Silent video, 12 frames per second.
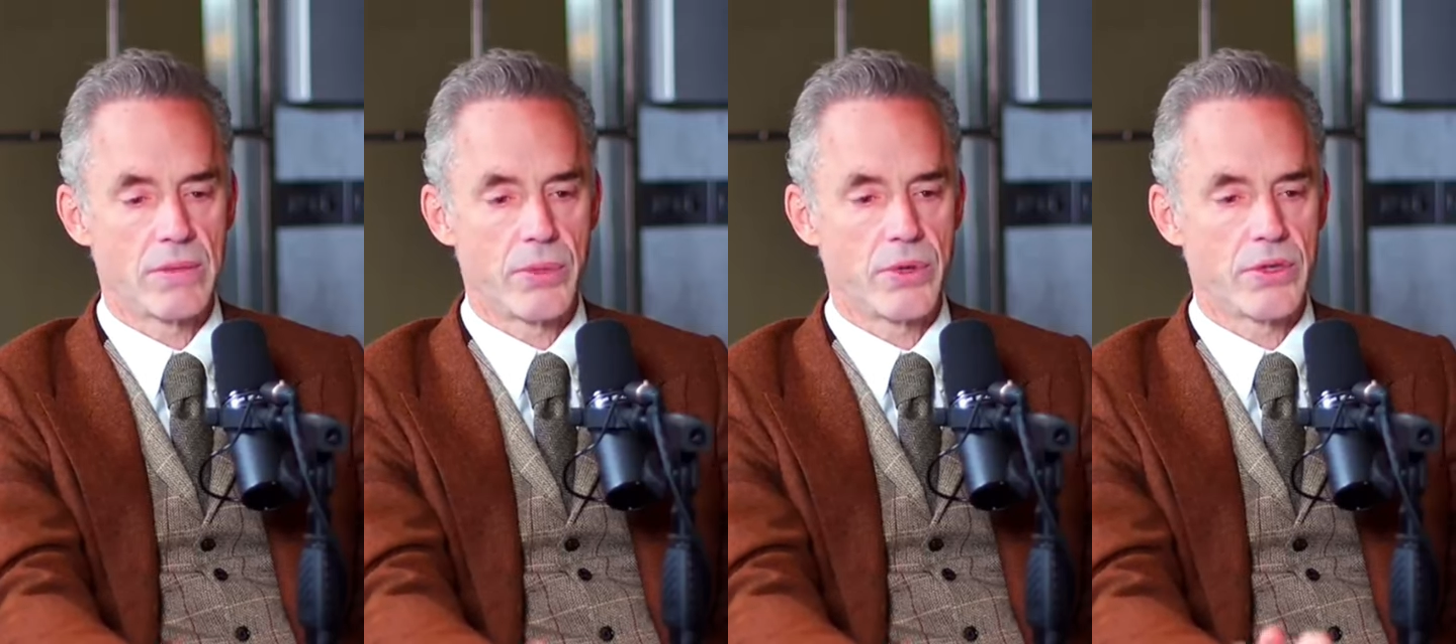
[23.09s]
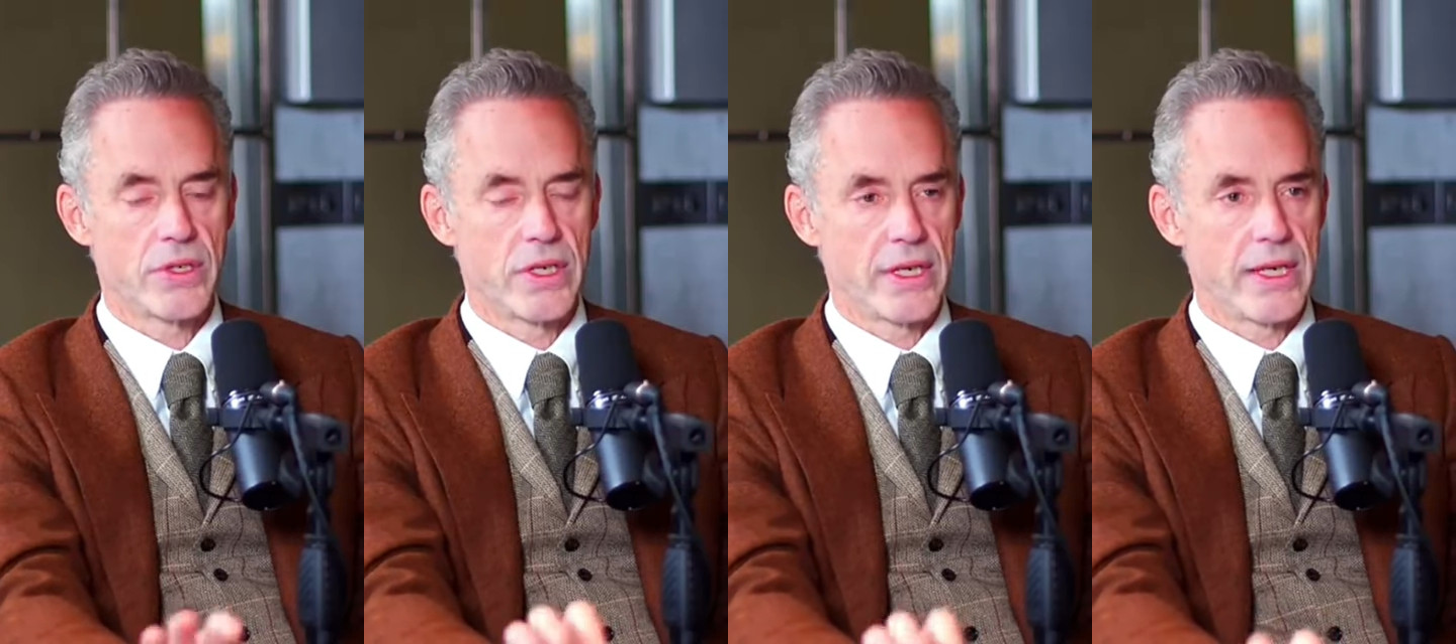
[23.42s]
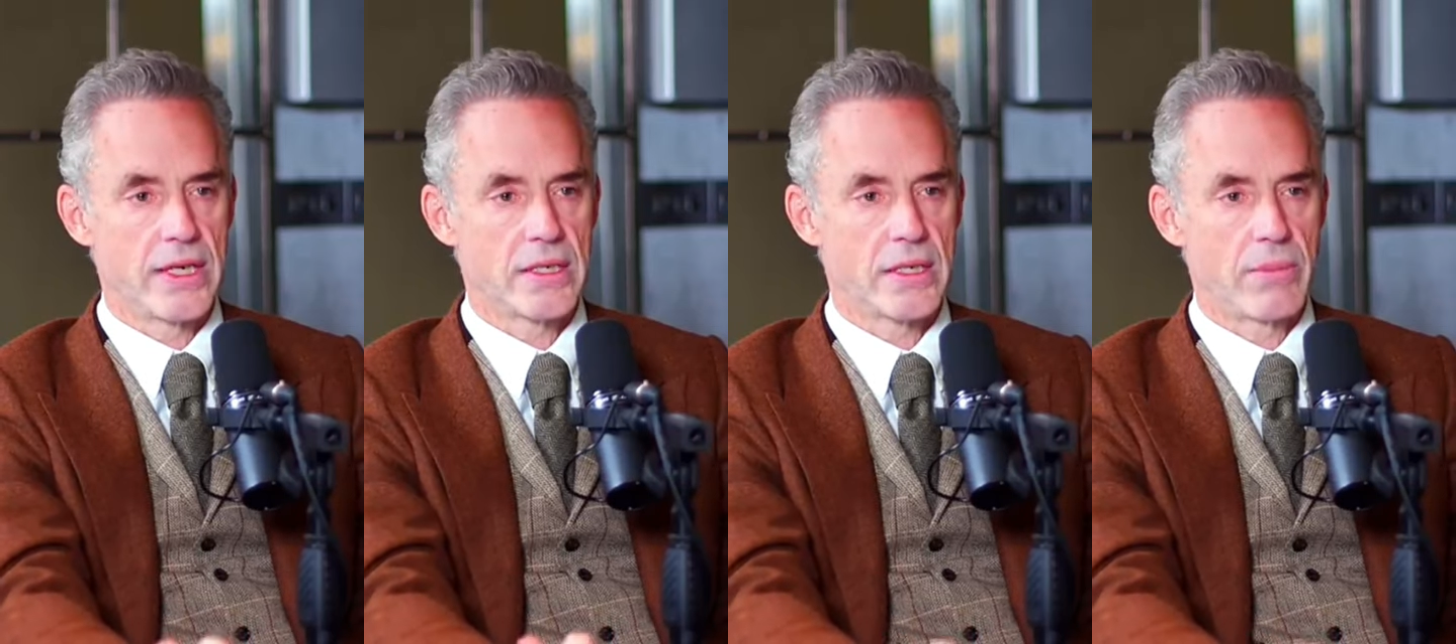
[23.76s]
a person
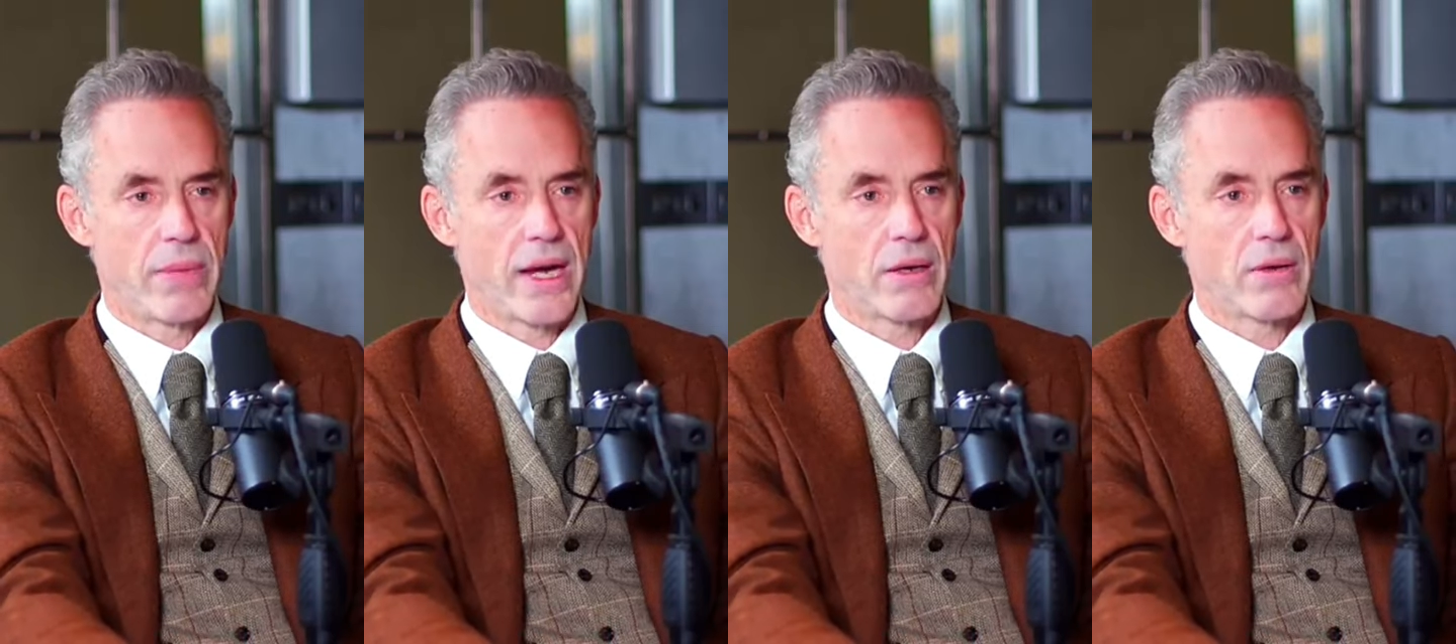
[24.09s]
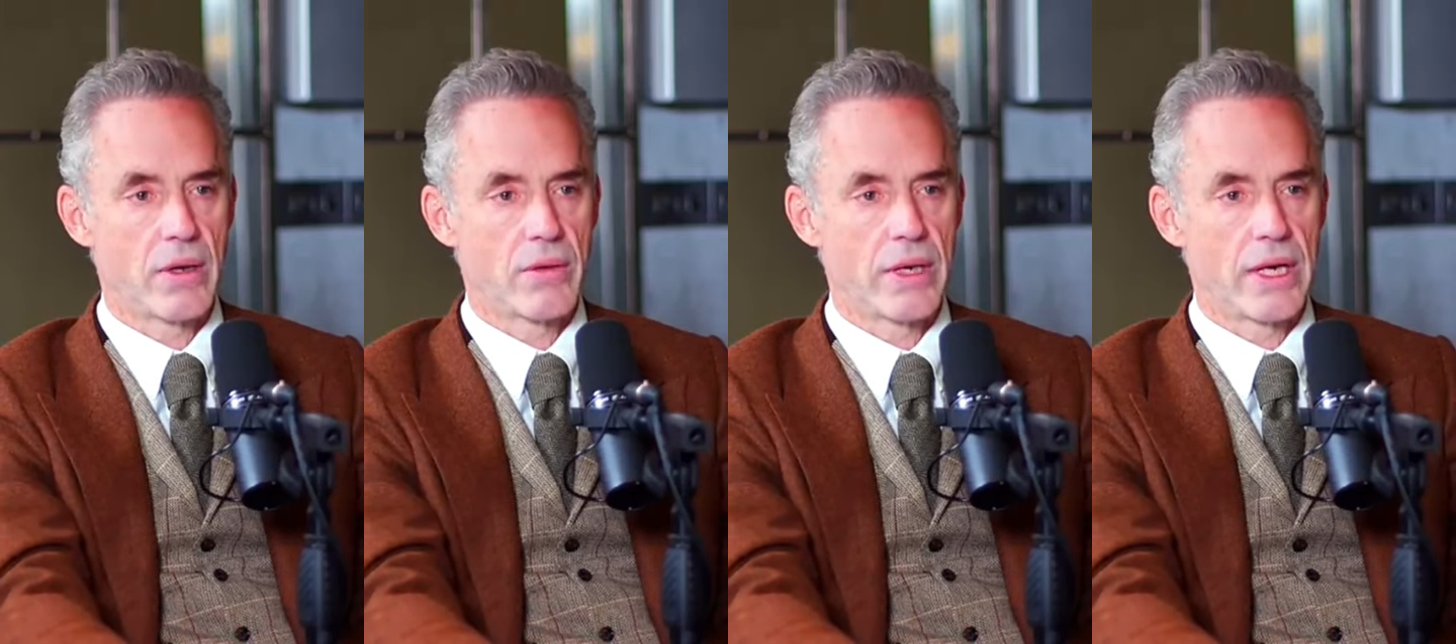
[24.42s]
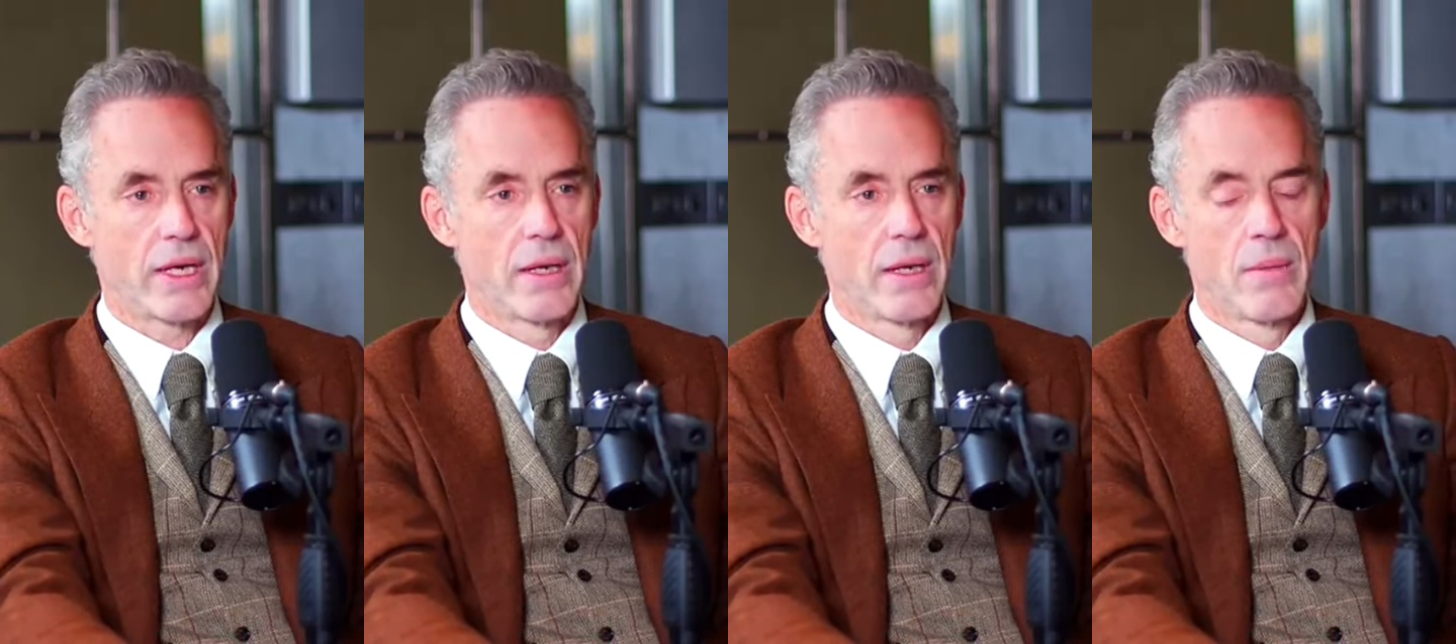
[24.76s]
against the background, eh?